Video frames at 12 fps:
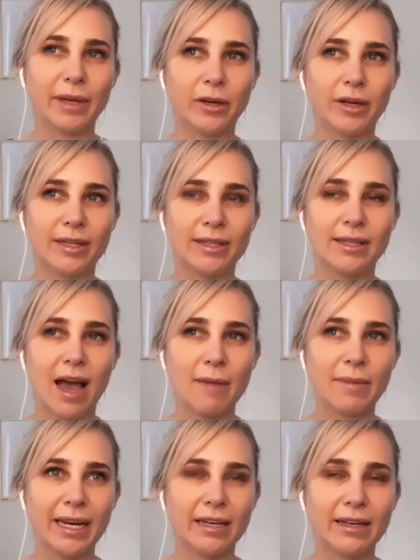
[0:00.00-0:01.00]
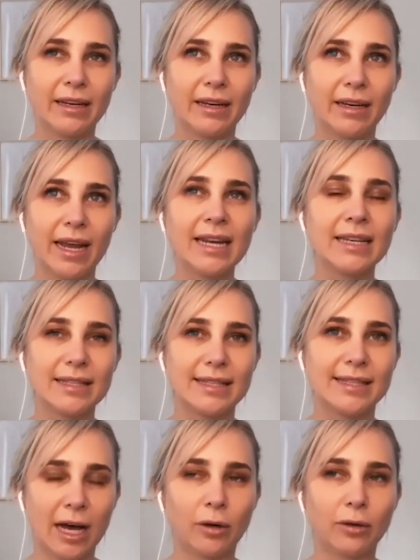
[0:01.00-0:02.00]
Because, I mean, in
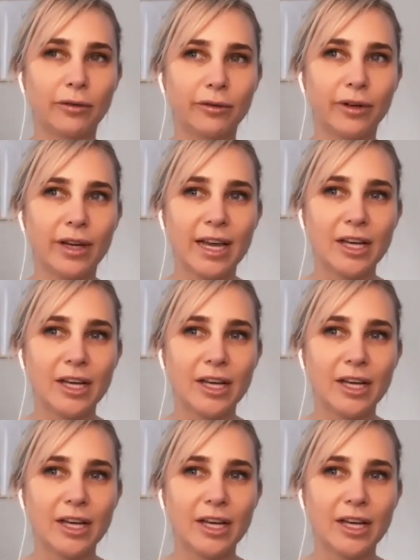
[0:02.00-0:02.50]
itself,